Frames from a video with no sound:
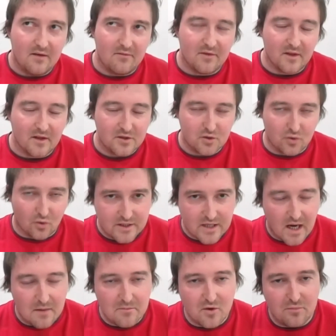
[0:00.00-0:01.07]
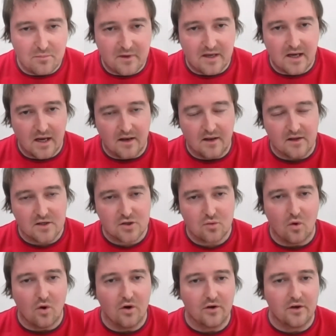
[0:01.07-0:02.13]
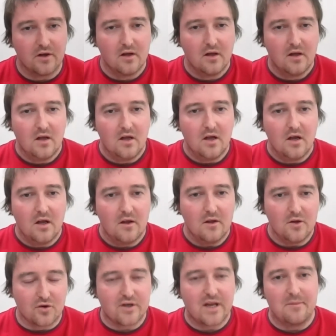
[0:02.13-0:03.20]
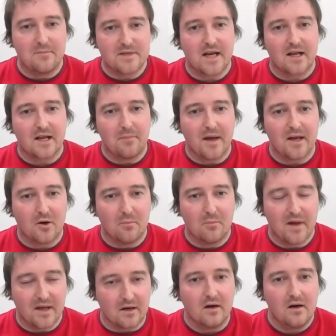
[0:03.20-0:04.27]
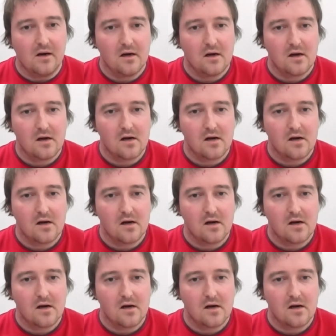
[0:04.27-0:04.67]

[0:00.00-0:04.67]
even the short time you've been in the squad, your team's getting better and better?